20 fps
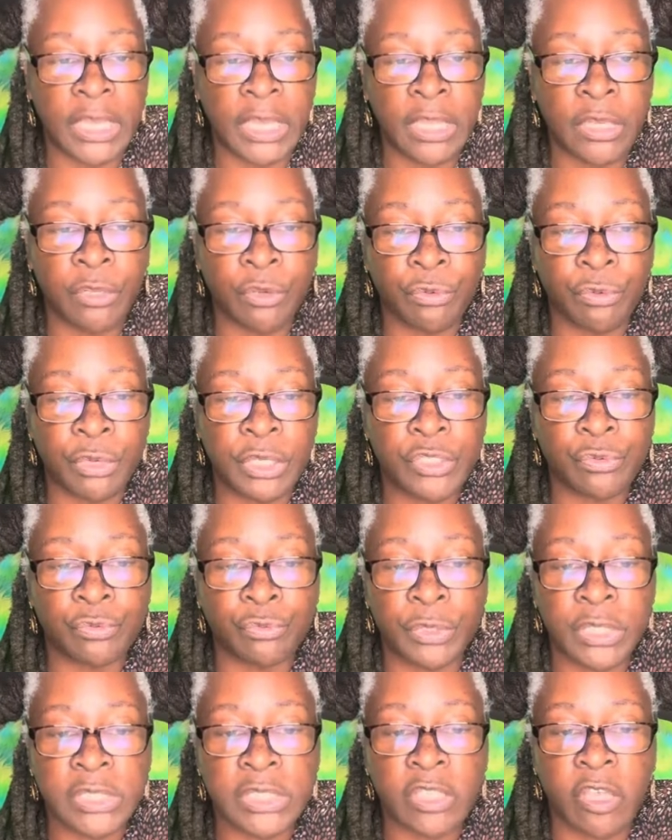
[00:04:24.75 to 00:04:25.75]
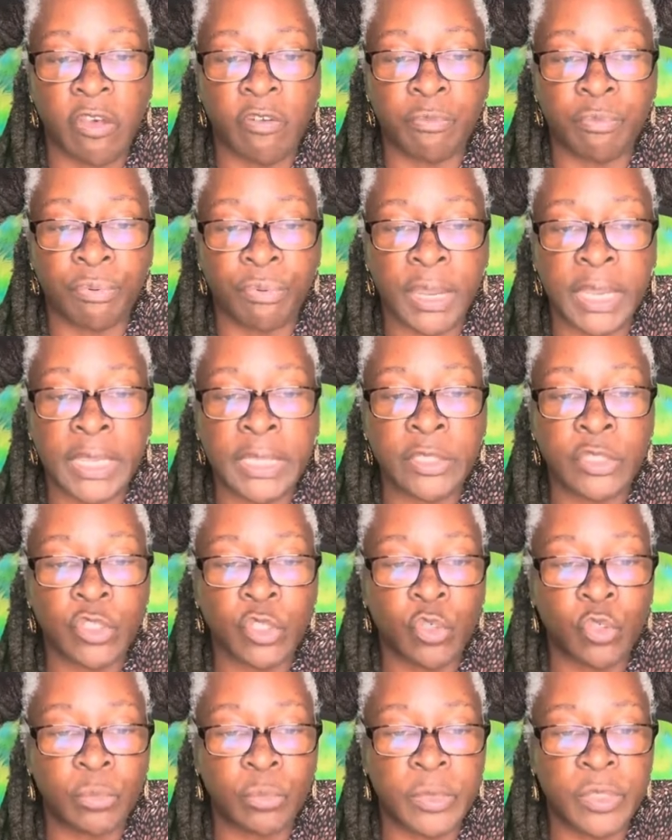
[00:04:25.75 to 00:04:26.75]
increased risk of brain
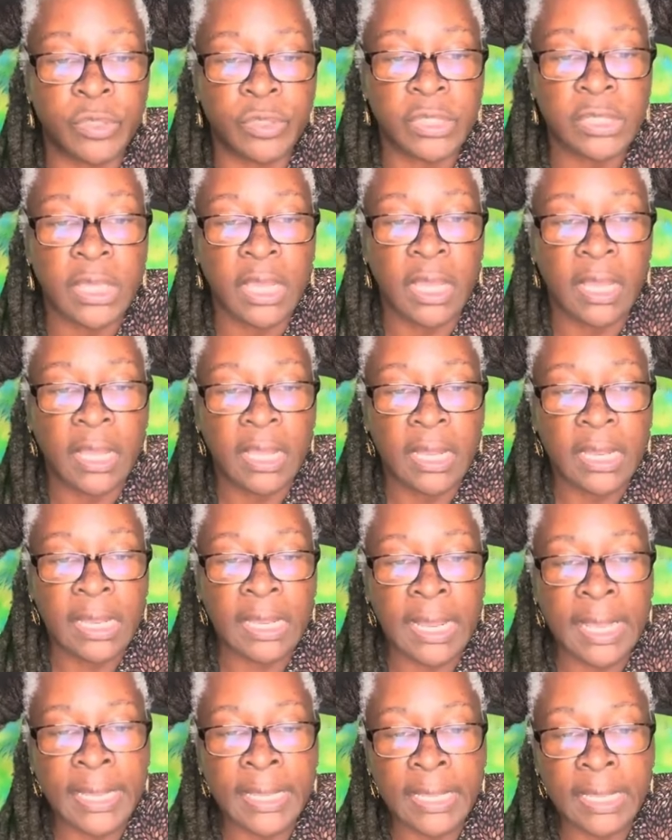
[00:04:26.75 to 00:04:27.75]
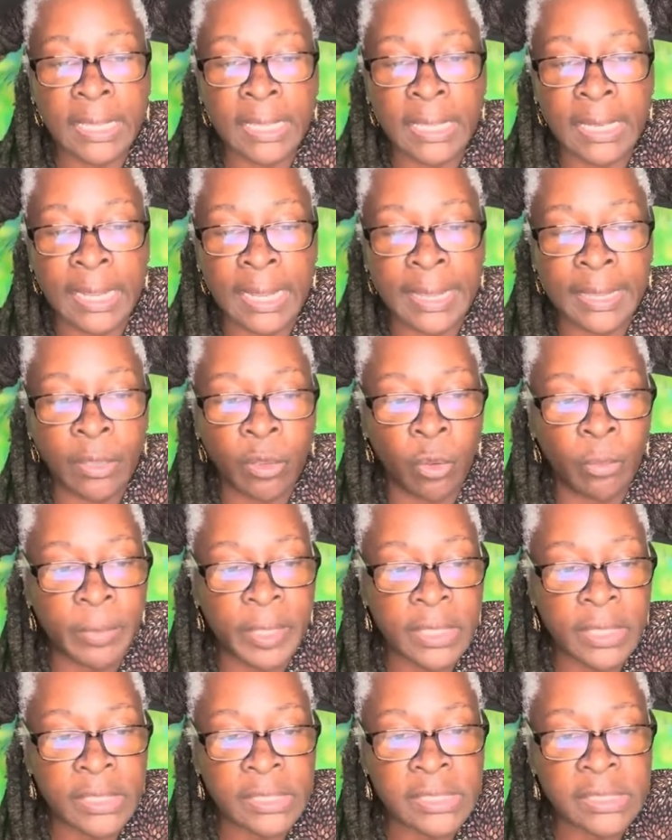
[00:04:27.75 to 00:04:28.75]
tumors like
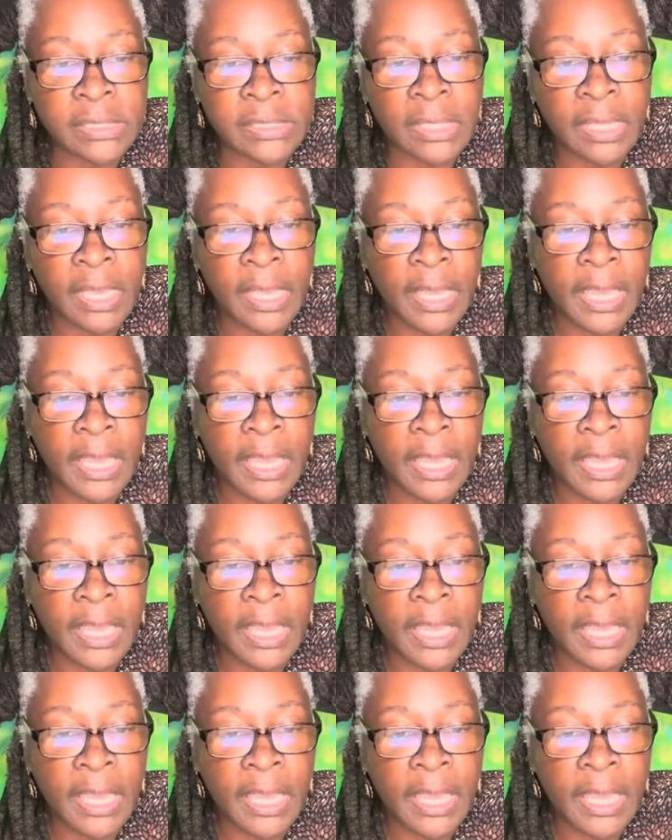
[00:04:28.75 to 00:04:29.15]
gliomas.